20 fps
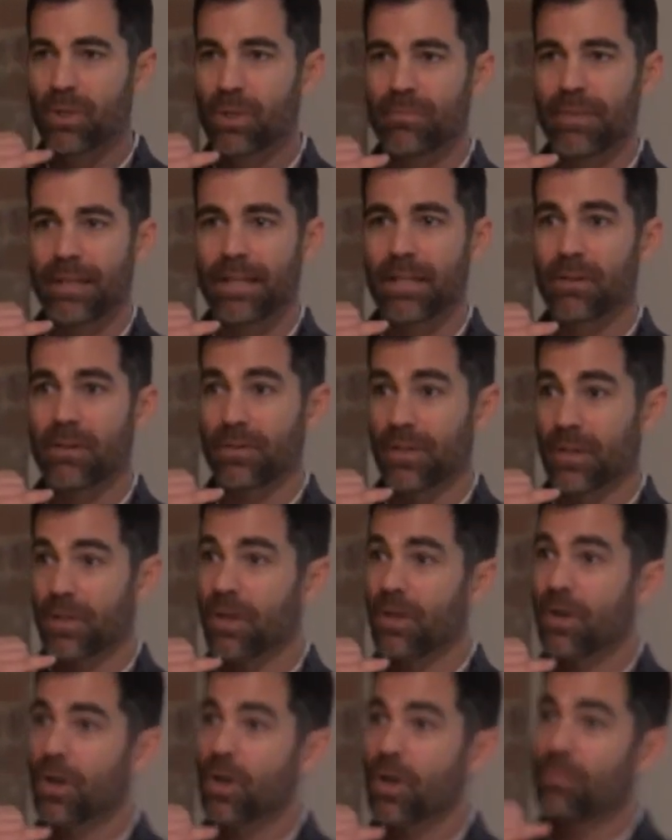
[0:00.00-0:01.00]
boom, they go on the
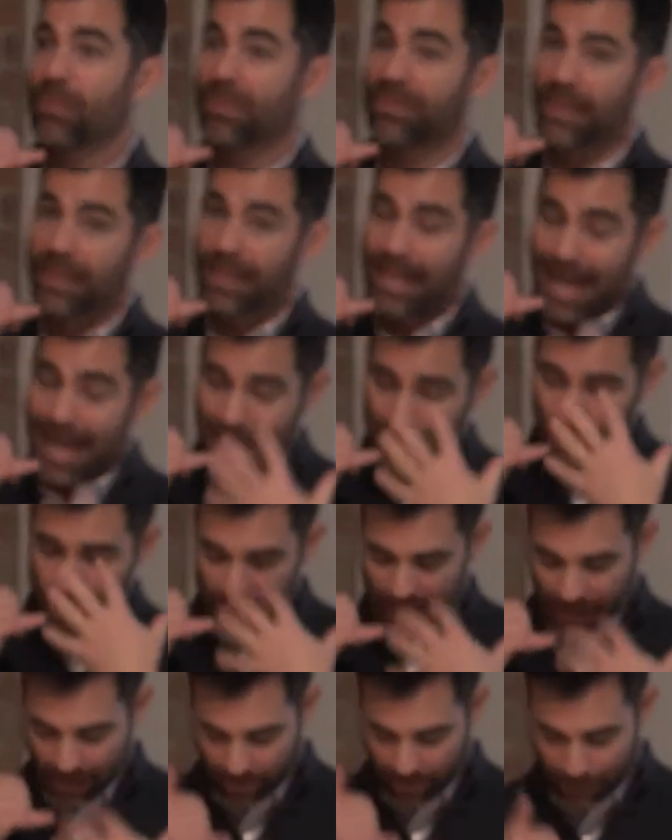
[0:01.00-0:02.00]
call, but they
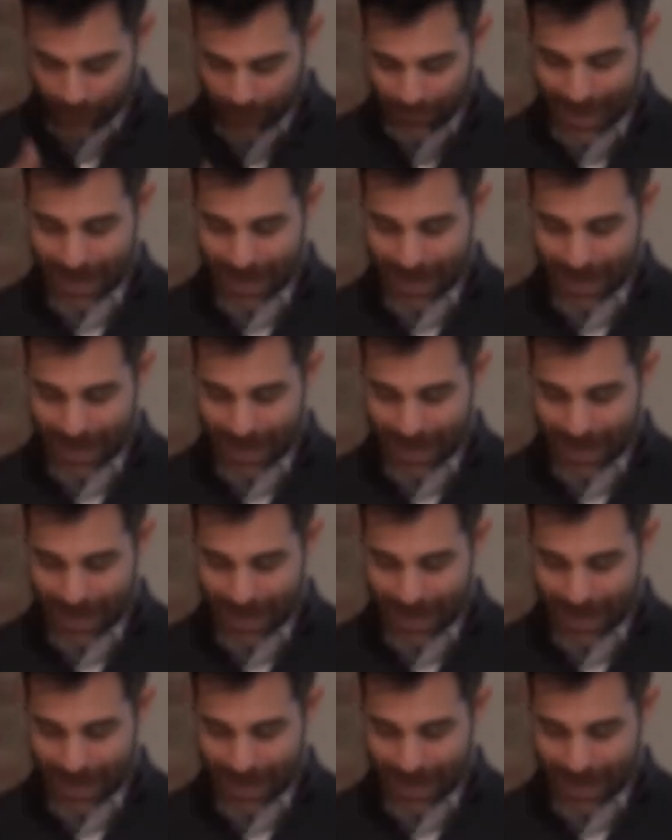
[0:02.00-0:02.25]
actually come